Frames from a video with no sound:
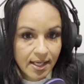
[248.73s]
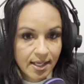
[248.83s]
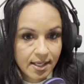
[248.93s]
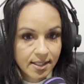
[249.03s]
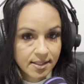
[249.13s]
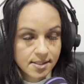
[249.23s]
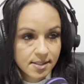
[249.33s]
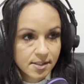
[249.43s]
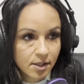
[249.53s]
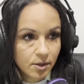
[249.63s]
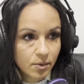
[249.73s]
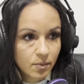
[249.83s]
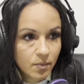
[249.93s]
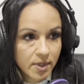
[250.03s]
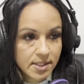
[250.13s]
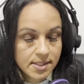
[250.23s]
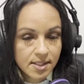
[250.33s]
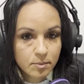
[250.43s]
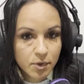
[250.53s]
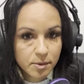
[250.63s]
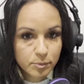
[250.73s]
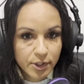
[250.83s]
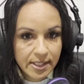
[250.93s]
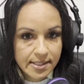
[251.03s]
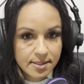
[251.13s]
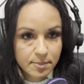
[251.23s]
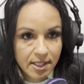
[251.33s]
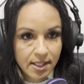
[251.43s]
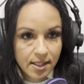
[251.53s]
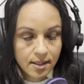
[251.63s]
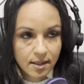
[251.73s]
And so when someone brings me